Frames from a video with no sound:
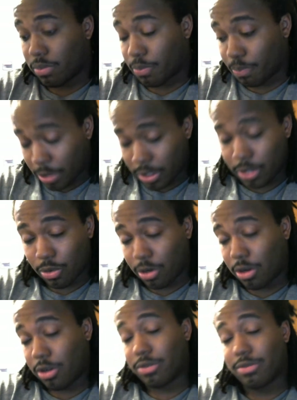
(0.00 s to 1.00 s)
Byrnndi
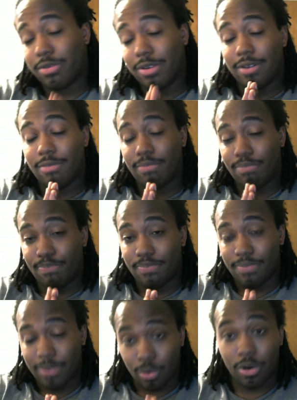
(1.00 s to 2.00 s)
World,
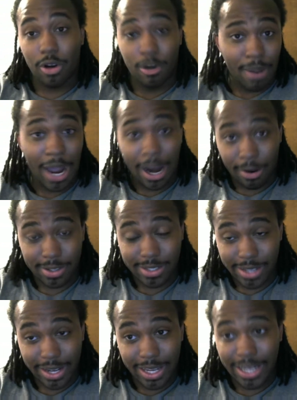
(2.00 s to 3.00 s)
the World Pirates,
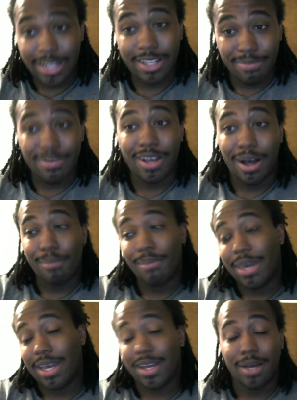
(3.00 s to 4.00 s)
they need to come
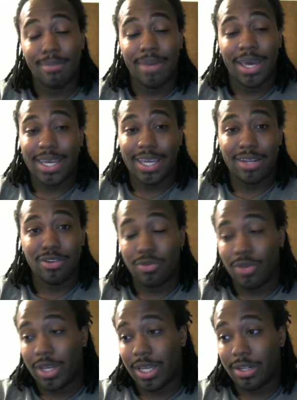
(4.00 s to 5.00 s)
make a comeback in New,
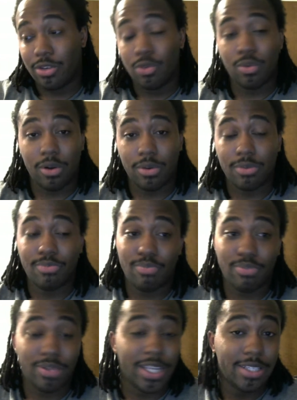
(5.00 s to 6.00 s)
in New World.
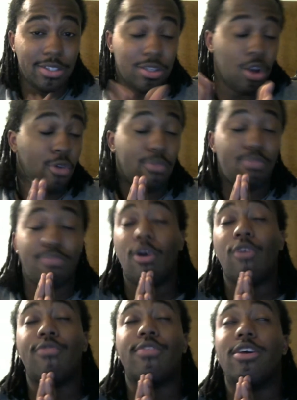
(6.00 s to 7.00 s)
Please, hope,
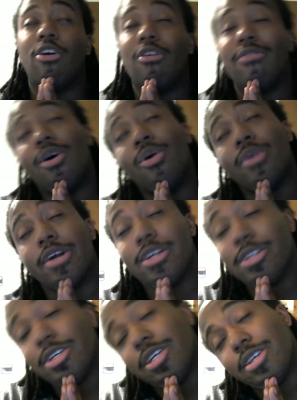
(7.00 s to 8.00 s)
hopefully, o oh, Oda,
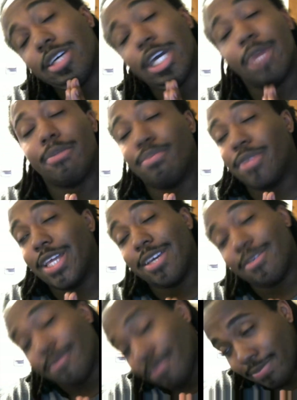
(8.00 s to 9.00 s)
give him a plea.
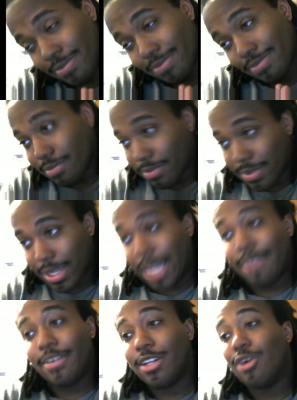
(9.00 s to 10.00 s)

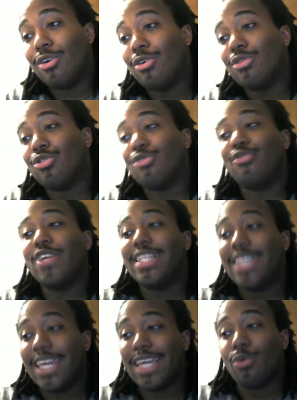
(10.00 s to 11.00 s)
Even though Luffy
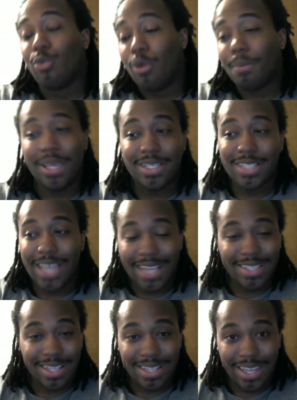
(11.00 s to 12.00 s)
did whoop his
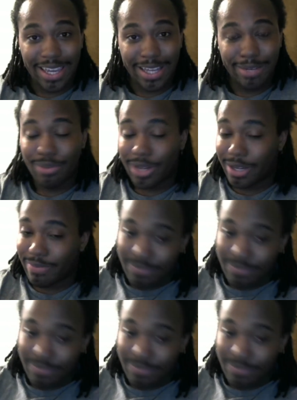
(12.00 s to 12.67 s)
ass at the end, but